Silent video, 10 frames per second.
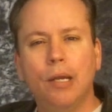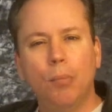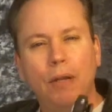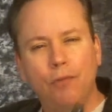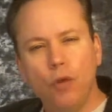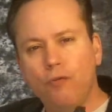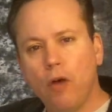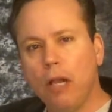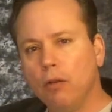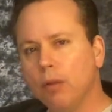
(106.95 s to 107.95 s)
But if you
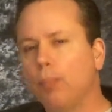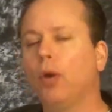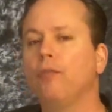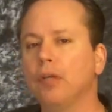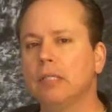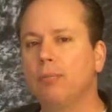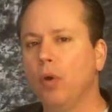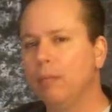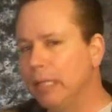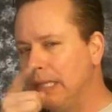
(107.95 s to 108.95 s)
follow the perfect
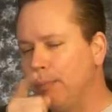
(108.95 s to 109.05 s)
appointment,